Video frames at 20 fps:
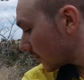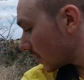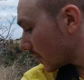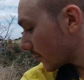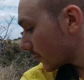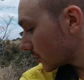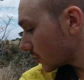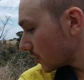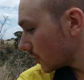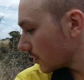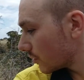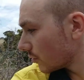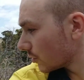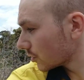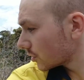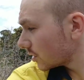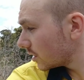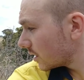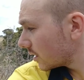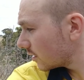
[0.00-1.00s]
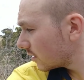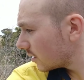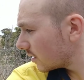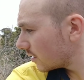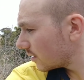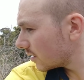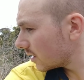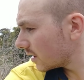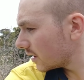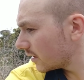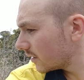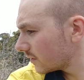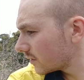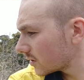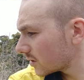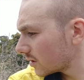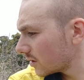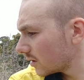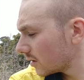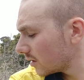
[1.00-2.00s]
I've just heard rustling in the
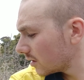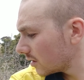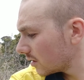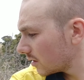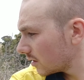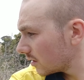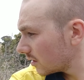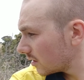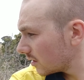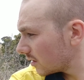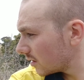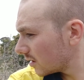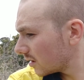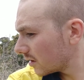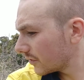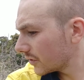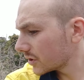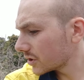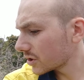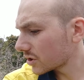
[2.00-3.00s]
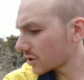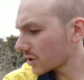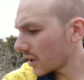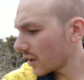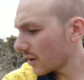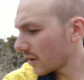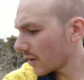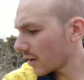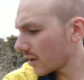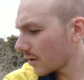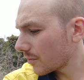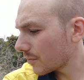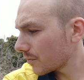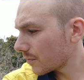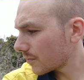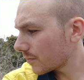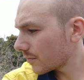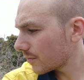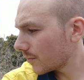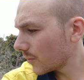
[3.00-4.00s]
leaves. And if it's a snake, then
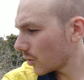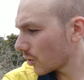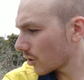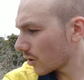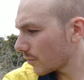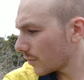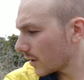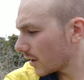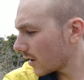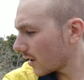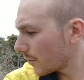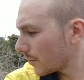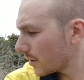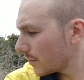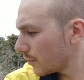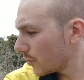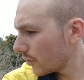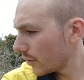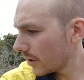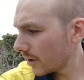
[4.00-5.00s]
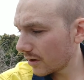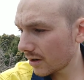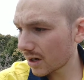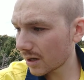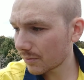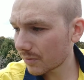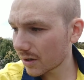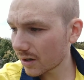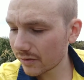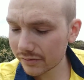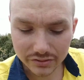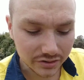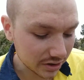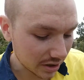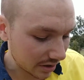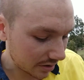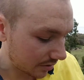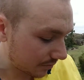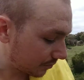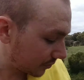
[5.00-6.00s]
I'm not going to be happy boy. And I'm kind of
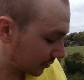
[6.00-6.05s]
sat in a